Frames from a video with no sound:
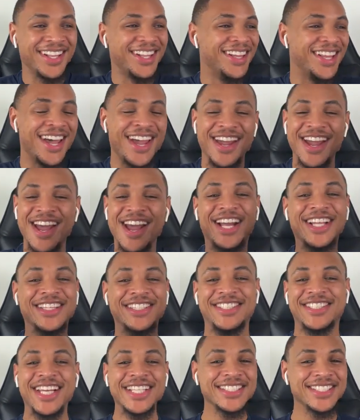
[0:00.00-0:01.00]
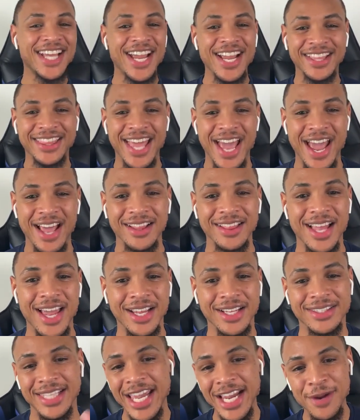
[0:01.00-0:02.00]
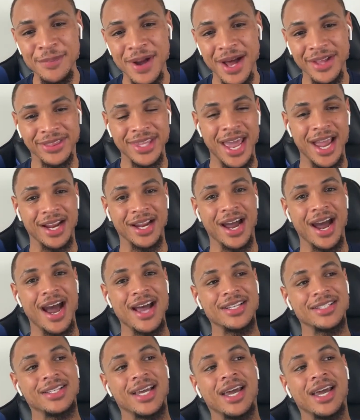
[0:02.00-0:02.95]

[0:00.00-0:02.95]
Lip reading: Like, just like that. Like, think about that, guys.